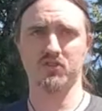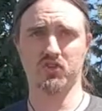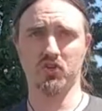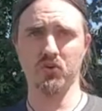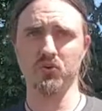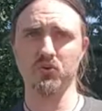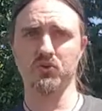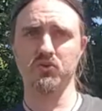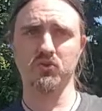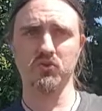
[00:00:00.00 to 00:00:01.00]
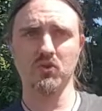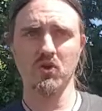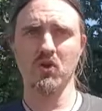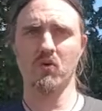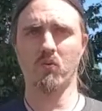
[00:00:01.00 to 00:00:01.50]
choose
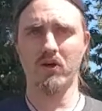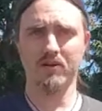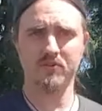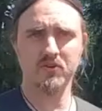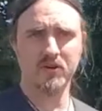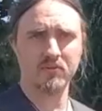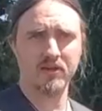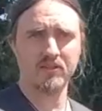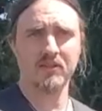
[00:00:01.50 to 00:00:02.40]
what I'm doing with.